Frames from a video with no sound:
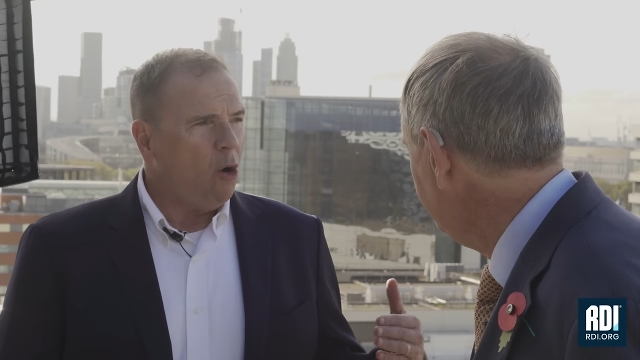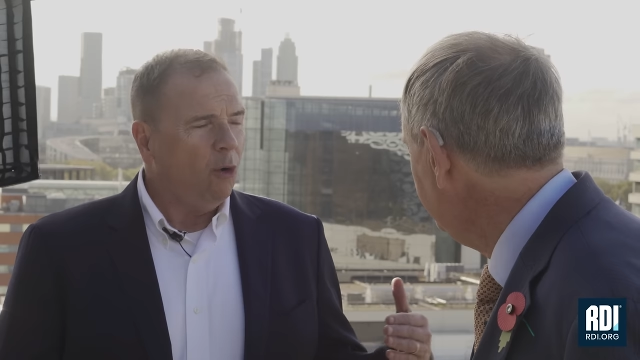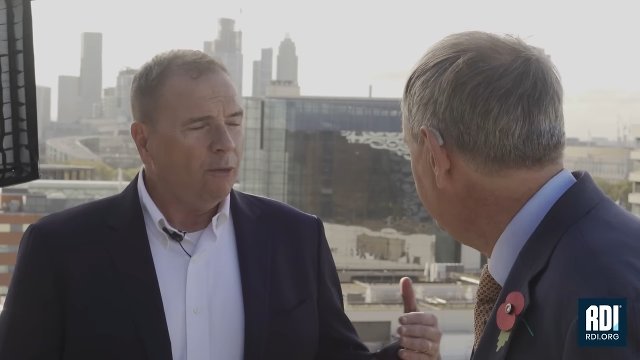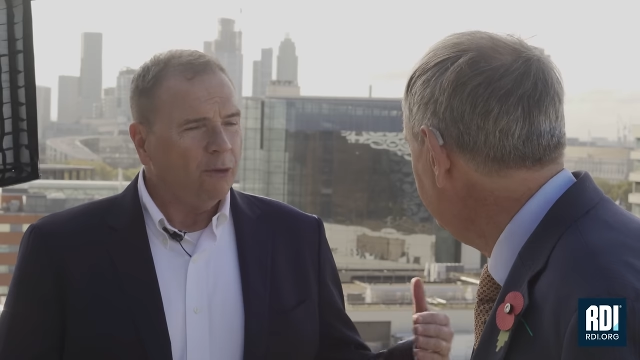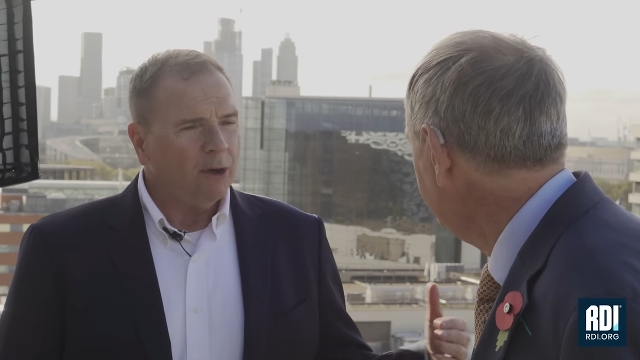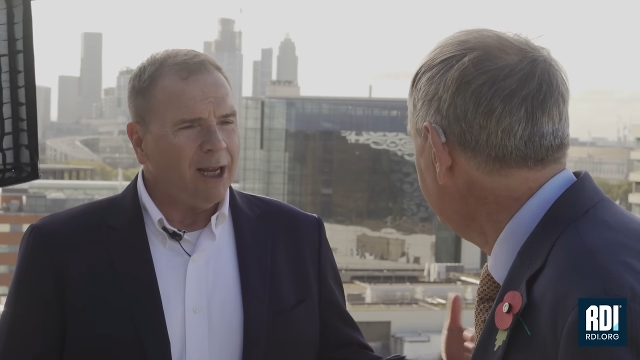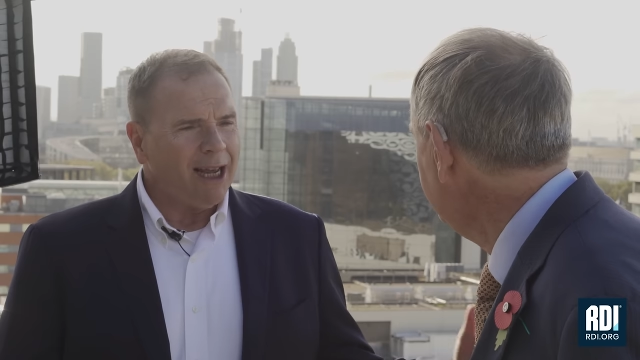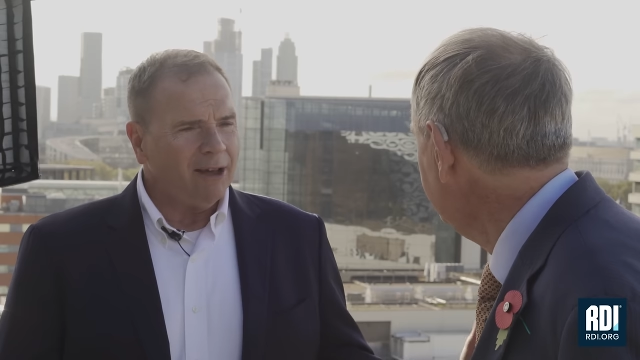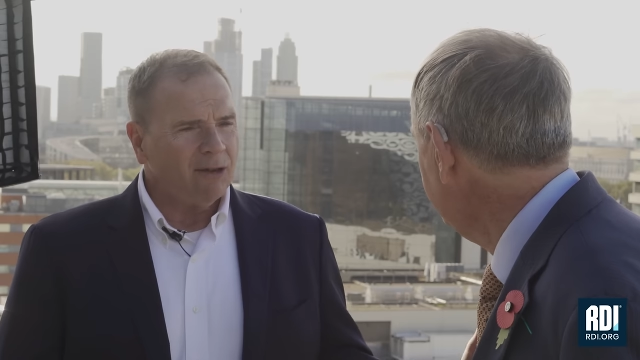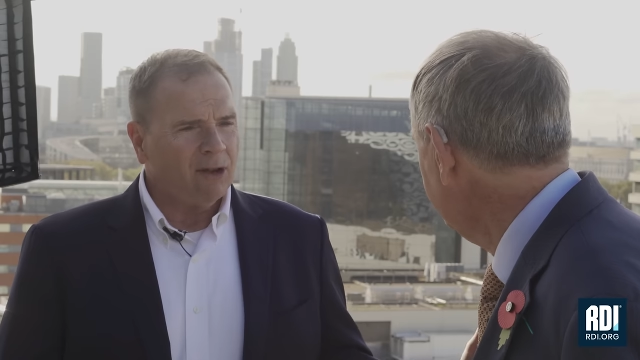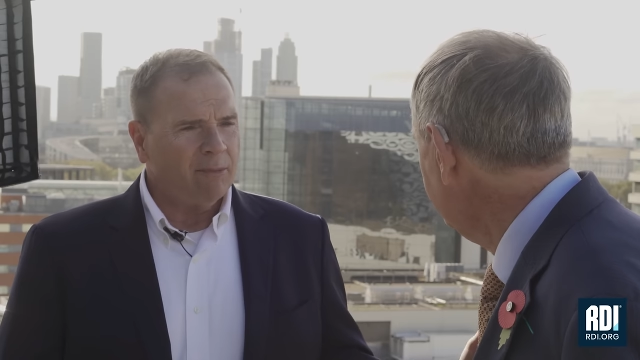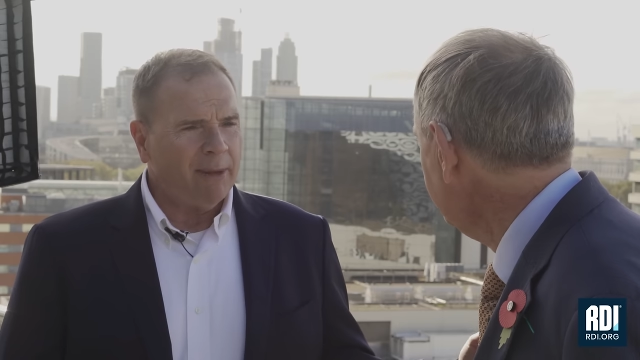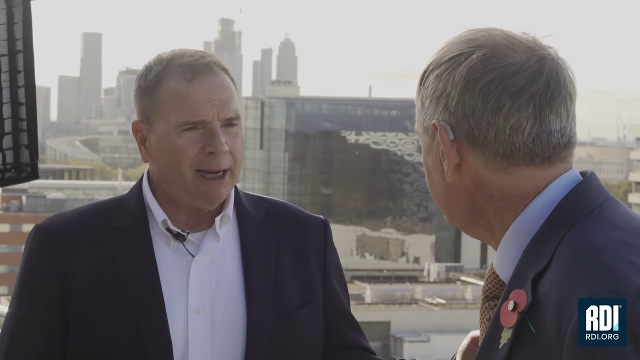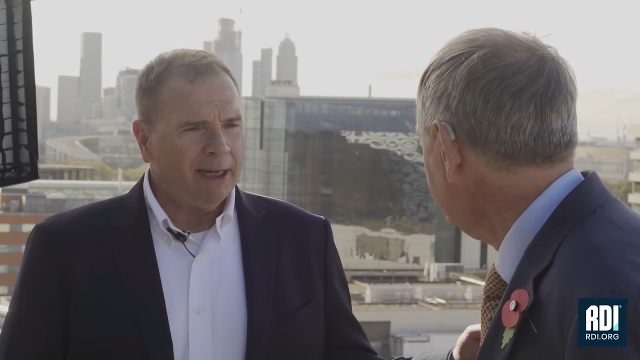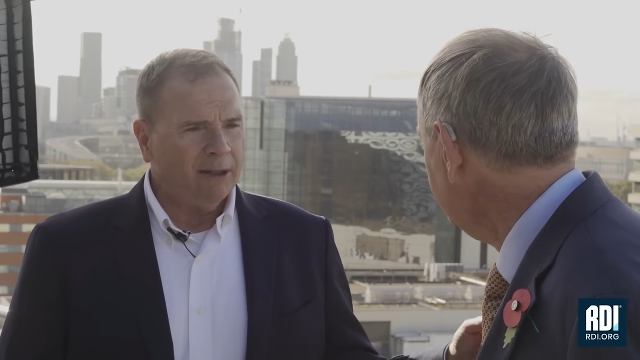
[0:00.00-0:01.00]

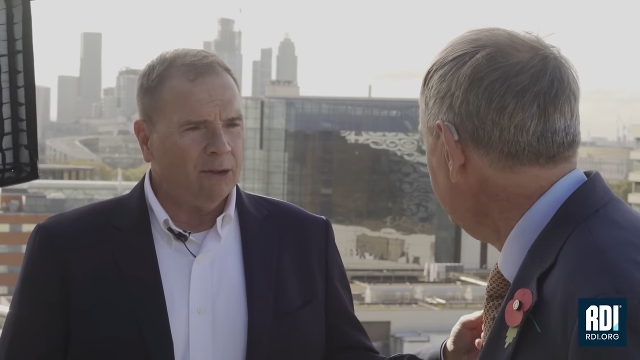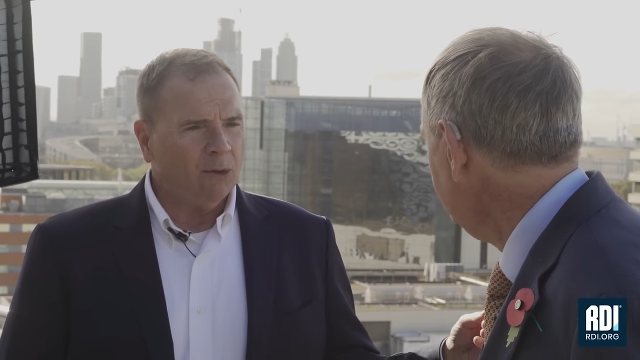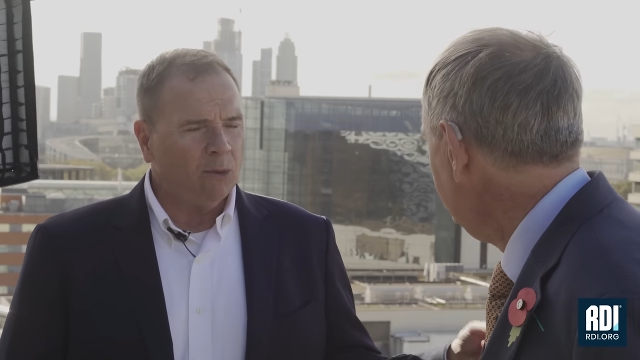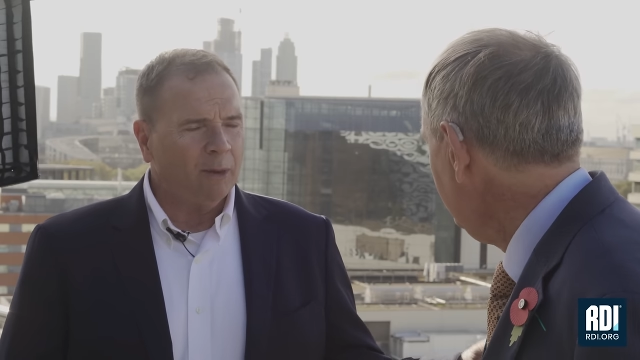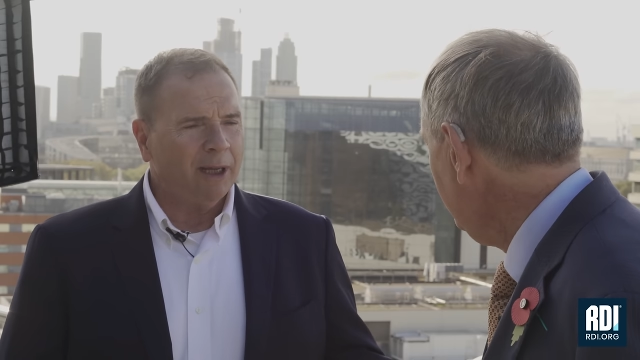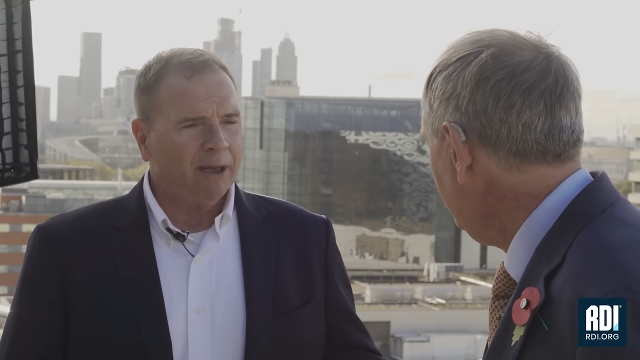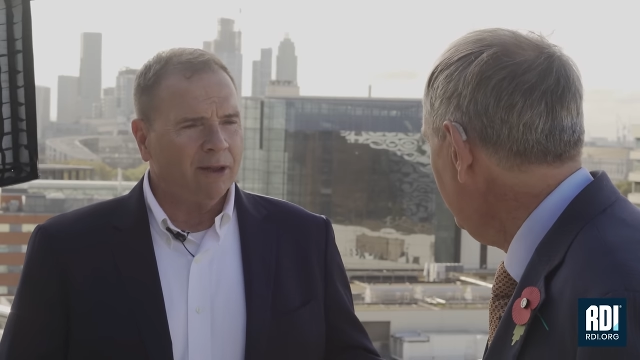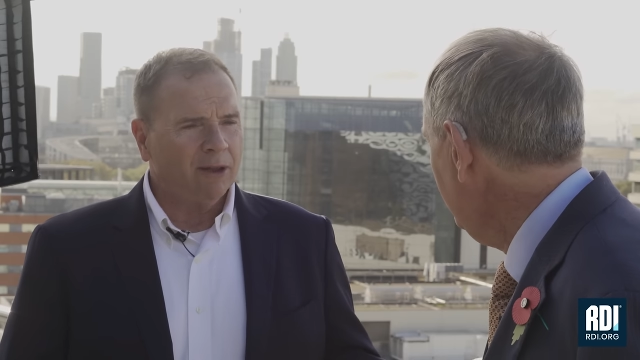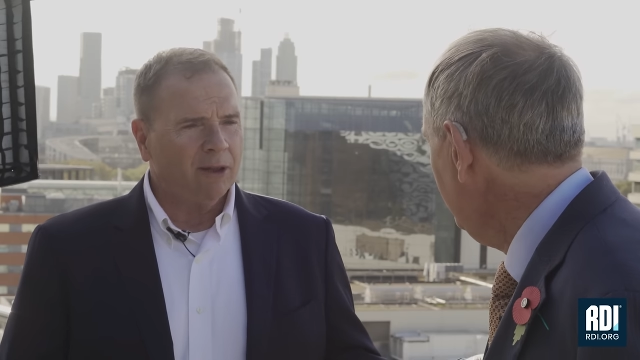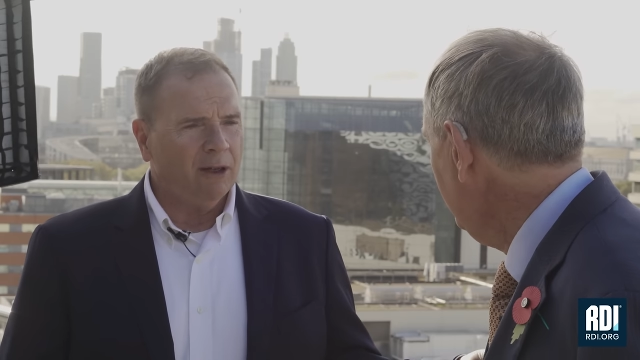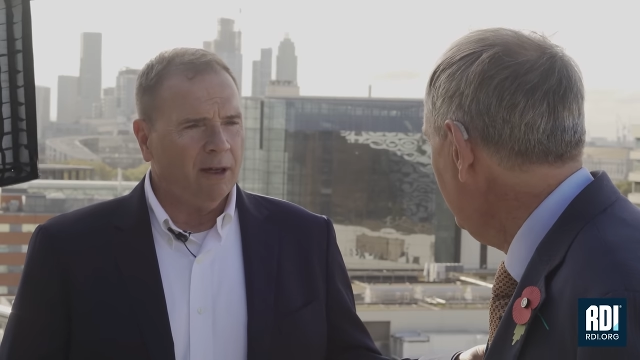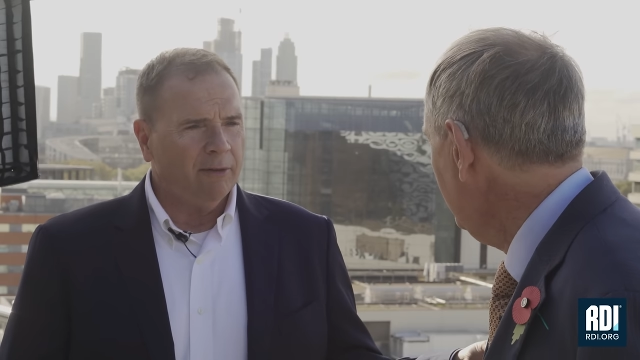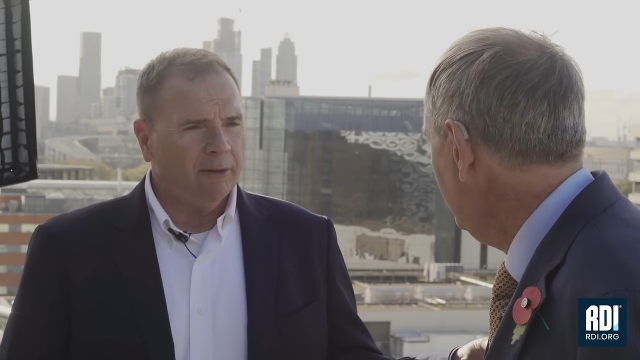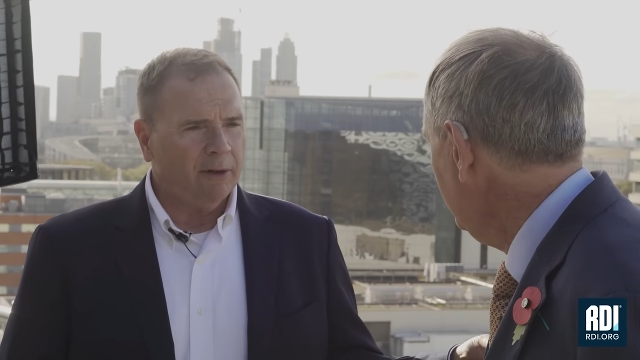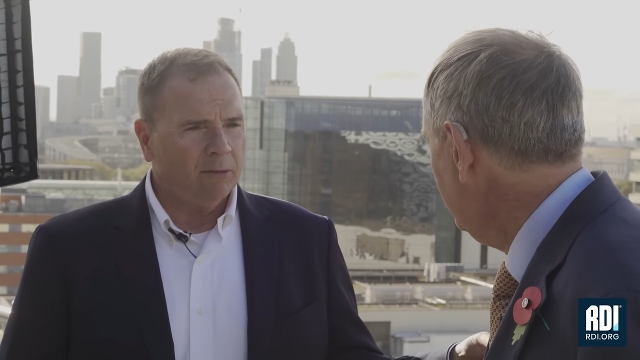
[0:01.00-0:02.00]
overestimated the risk of